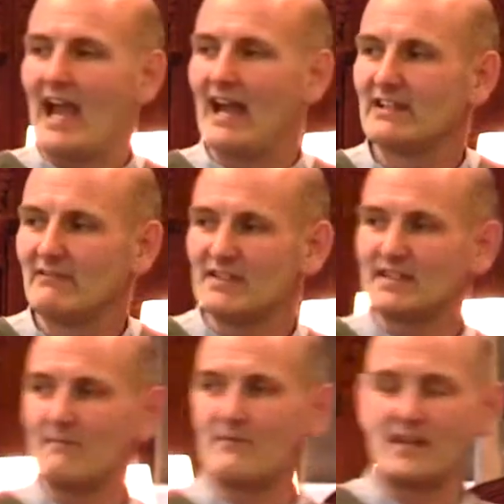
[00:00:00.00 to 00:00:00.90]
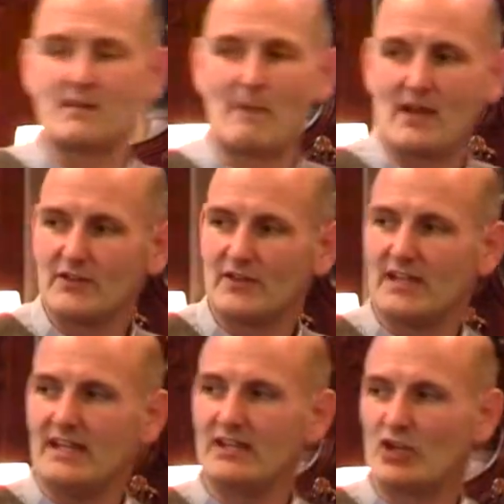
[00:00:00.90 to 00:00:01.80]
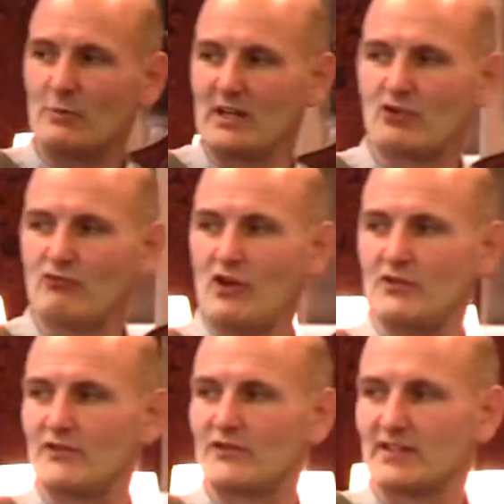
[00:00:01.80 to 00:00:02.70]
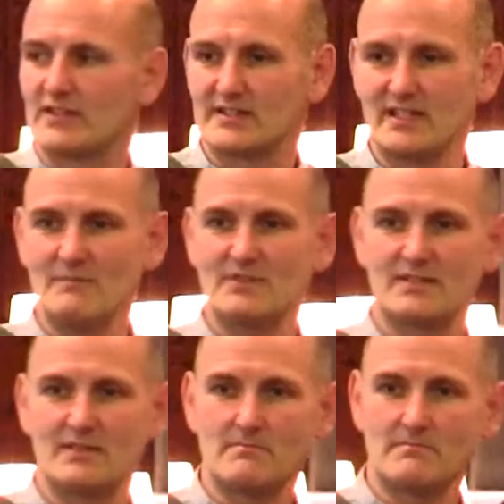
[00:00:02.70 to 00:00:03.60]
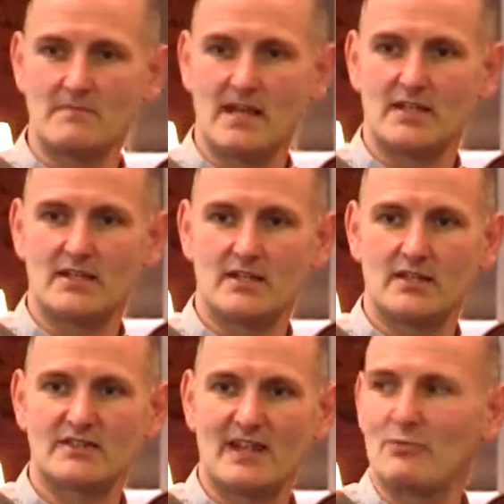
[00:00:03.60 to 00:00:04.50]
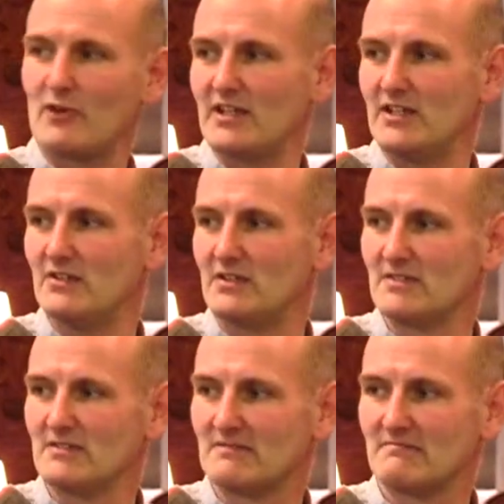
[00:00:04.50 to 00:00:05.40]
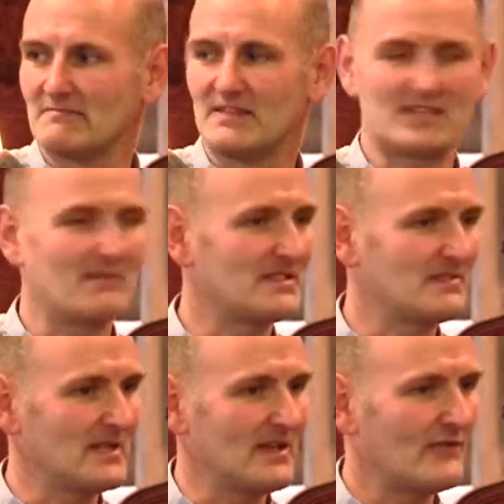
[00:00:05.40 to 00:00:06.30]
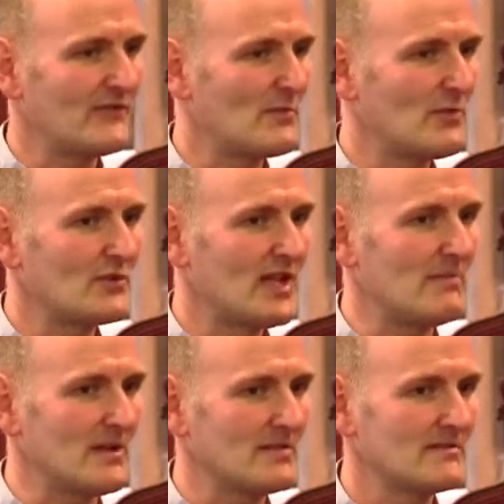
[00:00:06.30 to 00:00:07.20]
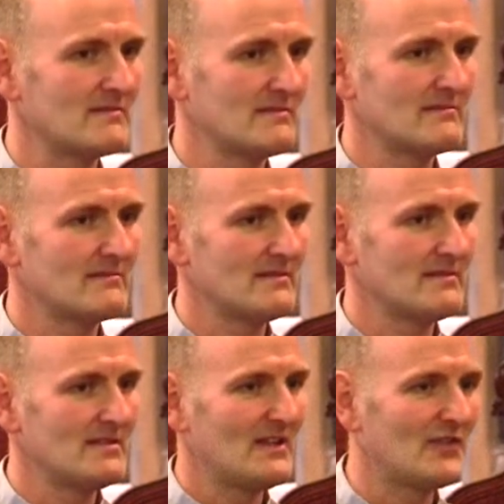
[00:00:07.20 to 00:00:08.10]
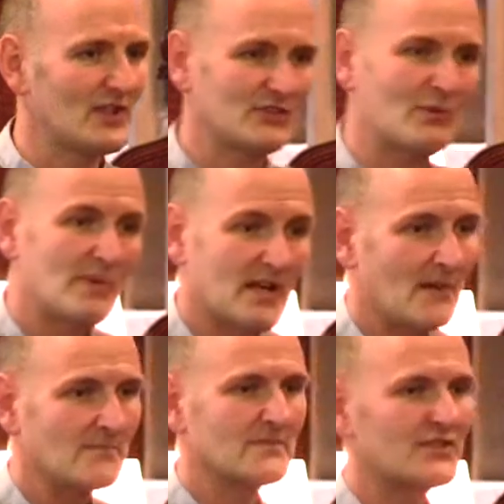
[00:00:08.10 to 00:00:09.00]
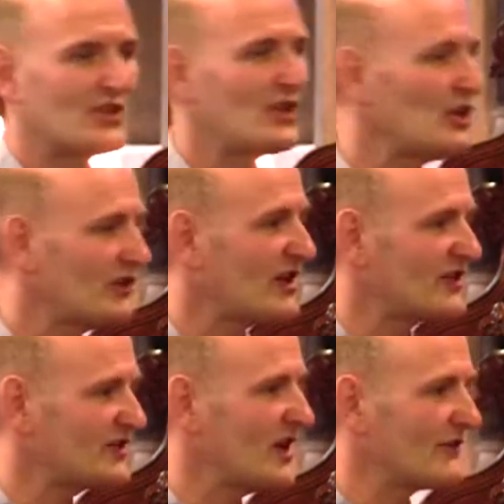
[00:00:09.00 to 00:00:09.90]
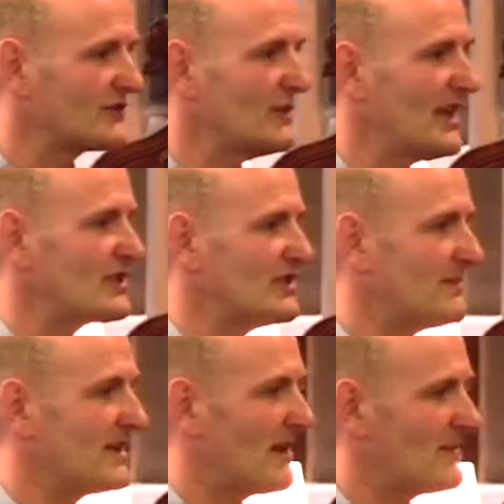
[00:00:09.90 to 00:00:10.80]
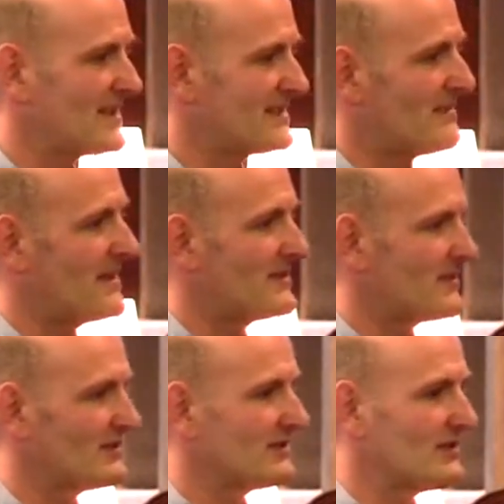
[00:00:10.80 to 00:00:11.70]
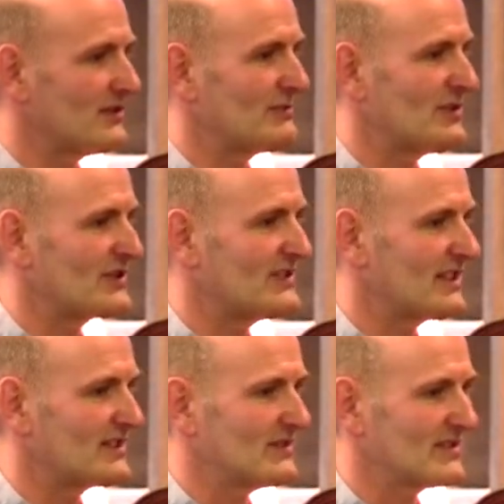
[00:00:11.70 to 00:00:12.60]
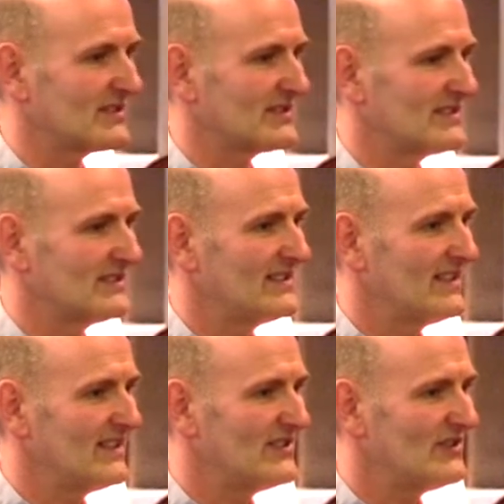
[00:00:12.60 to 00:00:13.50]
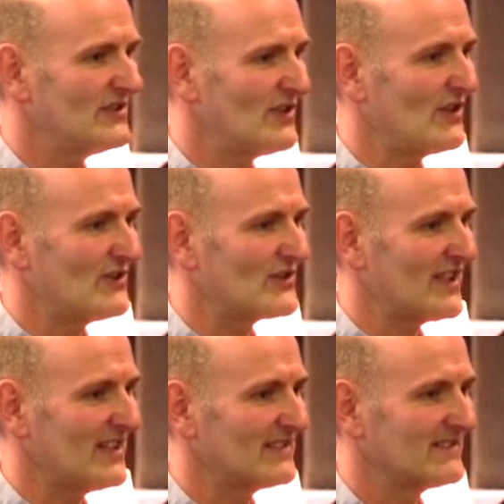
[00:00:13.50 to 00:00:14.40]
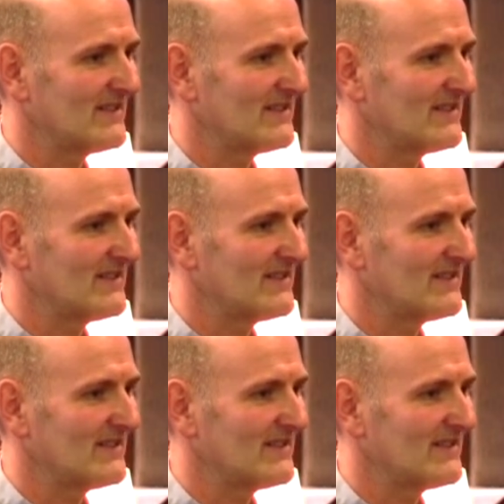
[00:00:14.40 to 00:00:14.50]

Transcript: And there is something about economic growth that seems to make separate you, it seems to me, from your neighbor. That as we become secure in ourselves, we actually become less dependent on, on the person next to us. Do you, do you notice that?